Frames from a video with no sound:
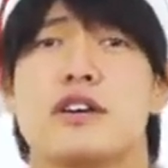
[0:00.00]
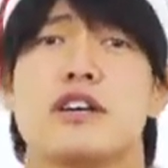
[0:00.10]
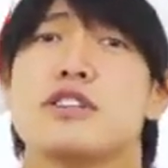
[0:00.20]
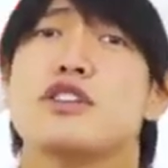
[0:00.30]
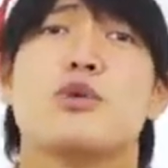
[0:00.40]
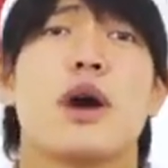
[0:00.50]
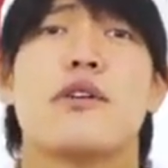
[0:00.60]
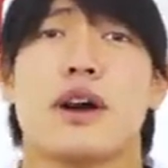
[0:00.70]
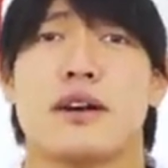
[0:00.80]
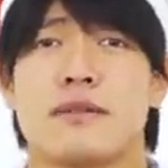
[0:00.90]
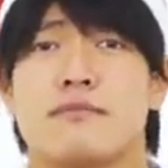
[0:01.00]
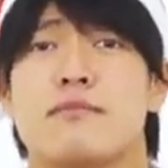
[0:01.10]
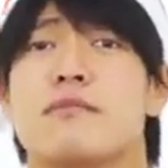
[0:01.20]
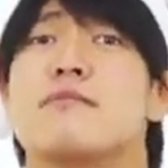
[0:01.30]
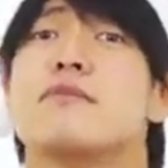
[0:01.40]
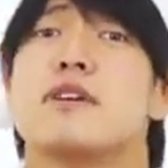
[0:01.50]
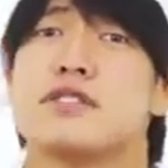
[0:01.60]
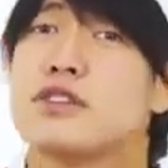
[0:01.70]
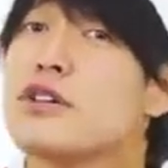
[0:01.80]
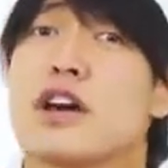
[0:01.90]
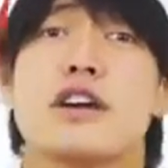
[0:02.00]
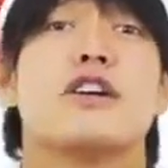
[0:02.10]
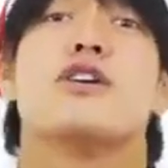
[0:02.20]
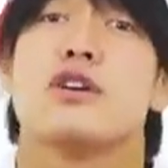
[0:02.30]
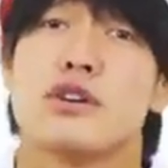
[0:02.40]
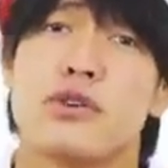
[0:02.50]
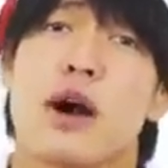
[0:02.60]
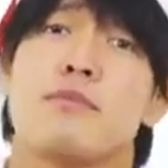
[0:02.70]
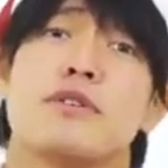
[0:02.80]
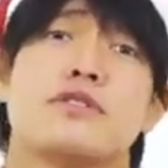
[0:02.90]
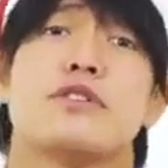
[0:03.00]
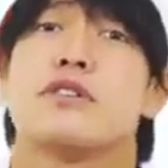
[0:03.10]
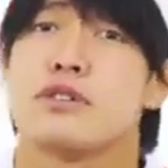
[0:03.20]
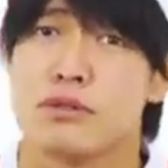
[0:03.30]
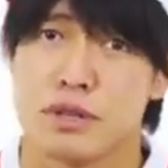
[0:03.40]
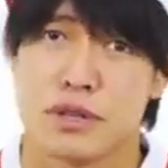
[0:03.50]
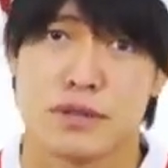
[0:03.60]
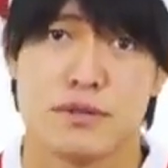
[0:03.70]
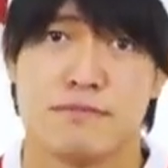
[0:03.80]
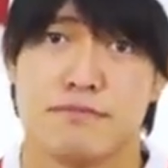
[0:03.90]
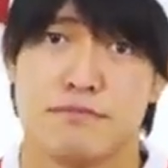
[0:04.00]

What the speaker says: It's a new era. It's not like grandma's cookies.